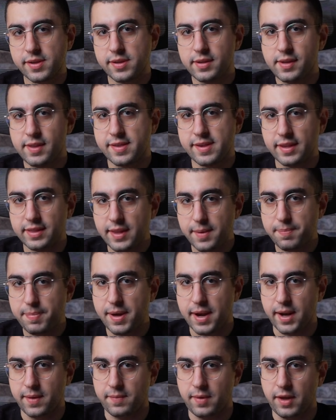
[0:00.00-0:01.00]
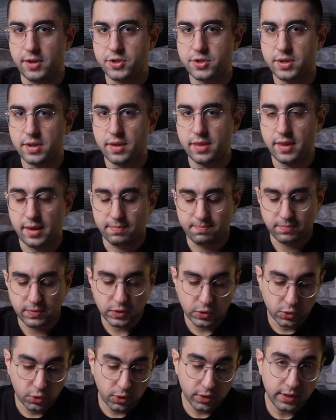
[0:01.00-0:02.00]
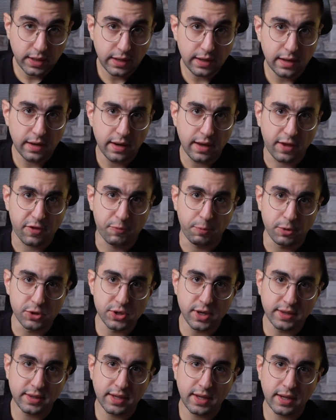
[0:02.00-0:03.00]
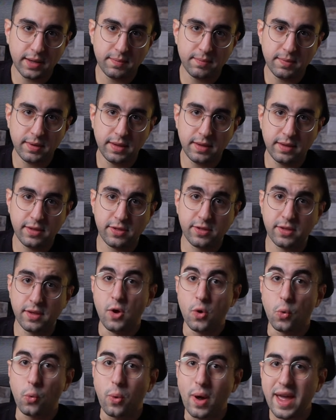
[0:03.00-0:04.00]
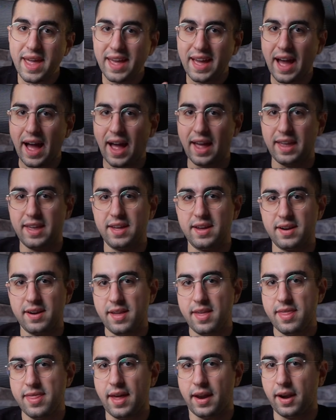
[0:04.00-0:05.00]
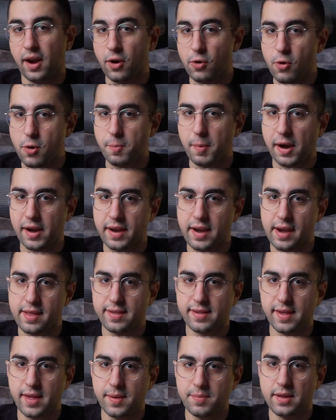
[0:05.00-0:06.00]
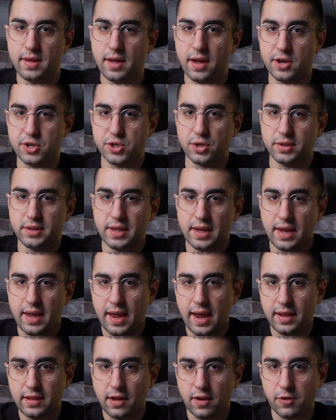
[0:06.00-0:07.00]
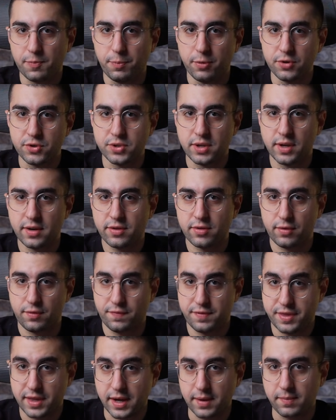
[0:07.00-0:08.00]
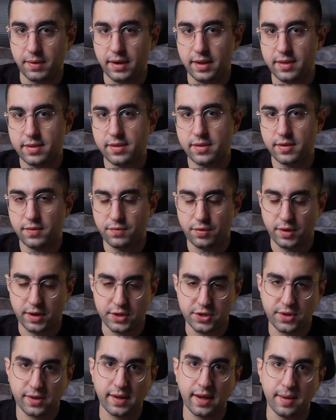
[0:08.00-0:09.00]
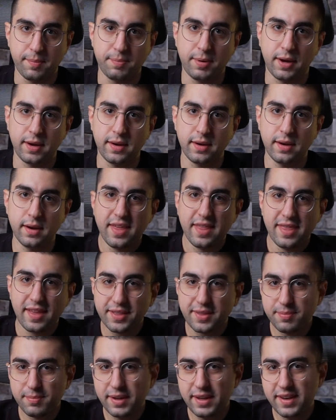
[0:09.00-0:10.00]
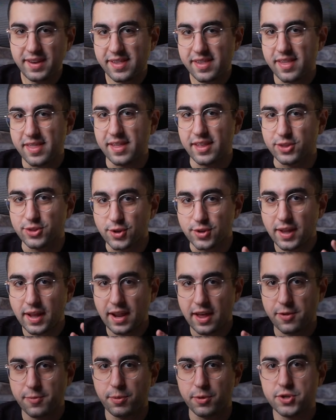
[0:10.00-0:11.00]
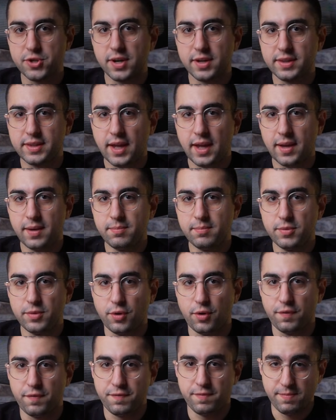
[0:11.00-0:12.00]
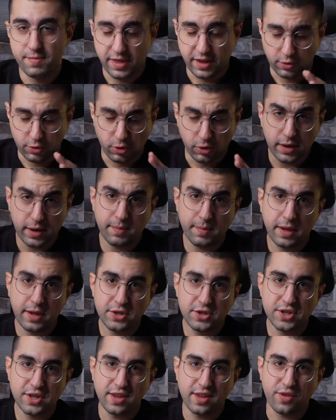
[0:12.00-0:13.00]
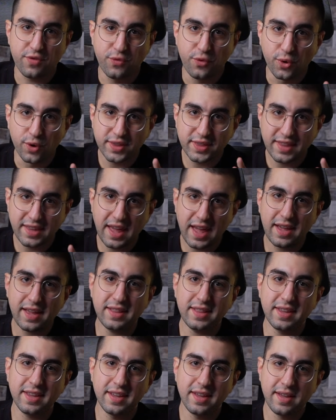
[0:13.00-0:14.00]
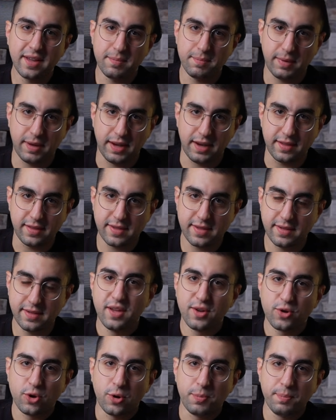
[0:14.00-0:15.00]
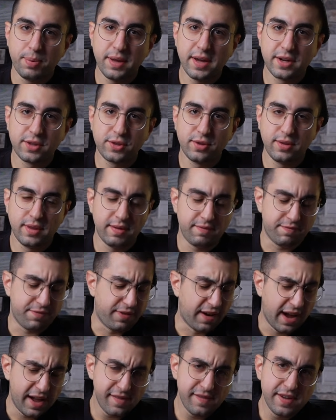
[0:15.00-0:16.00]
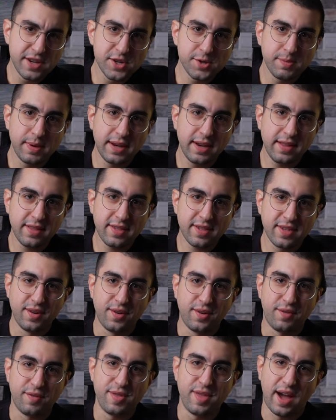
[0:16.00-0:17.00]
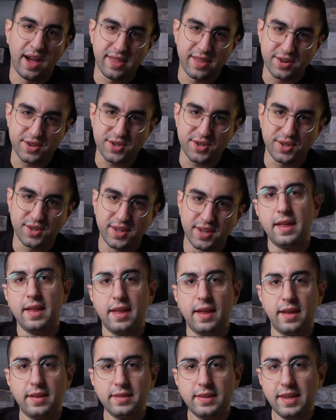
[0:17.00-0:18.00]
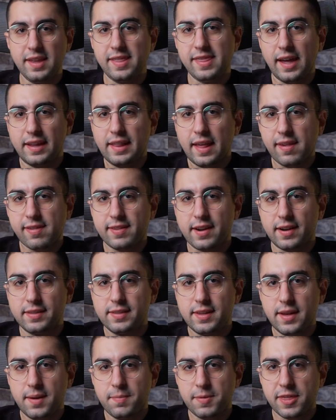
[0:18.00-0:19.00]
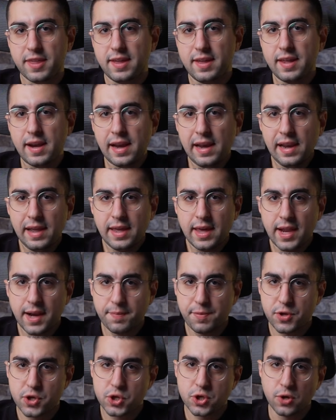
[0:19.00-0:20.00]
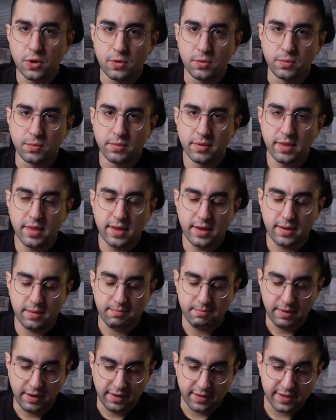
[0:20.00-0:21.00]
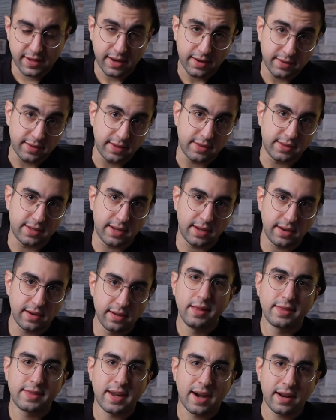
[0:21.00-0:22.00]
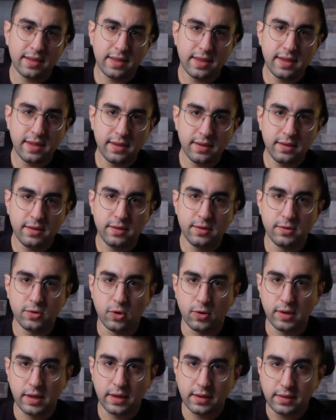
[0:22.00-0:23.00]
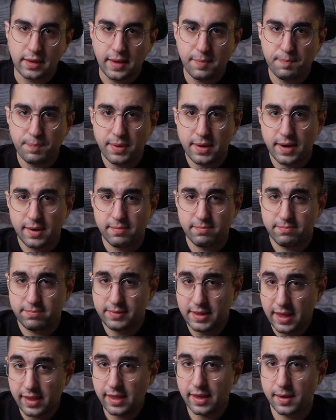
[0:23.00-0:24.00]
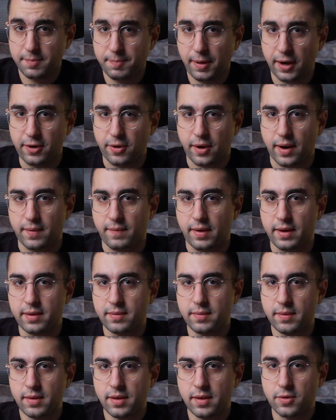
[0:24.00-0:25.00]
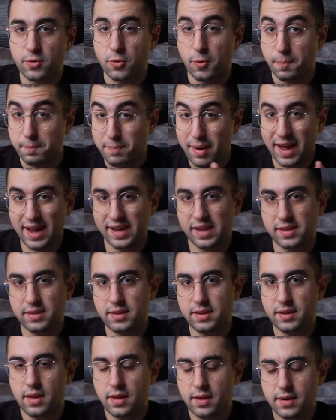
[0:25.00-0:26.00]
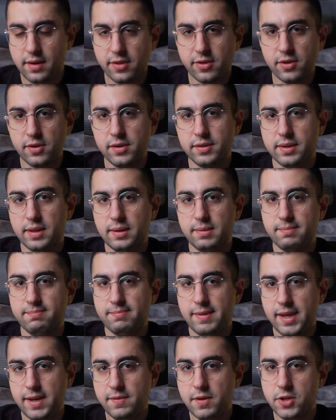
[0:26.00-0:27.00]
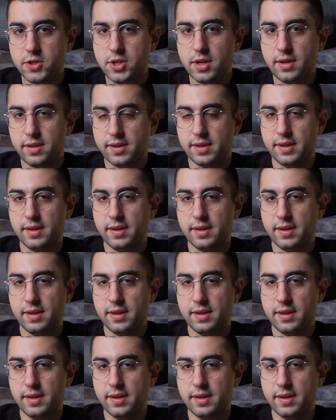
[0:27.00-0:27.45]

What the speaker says: it's a deeper image. The total exposure time is way higher than a normal Nightscape. I shot 8 exposures of 3 minutes for each sky panel. That means the total exposure time of the whole image is 48 minutes. Compared to the 5-ish minutes of the other shot. And that extra depth really helps show the insane detail. Tracking, going deeper and taking a panorama combined result in images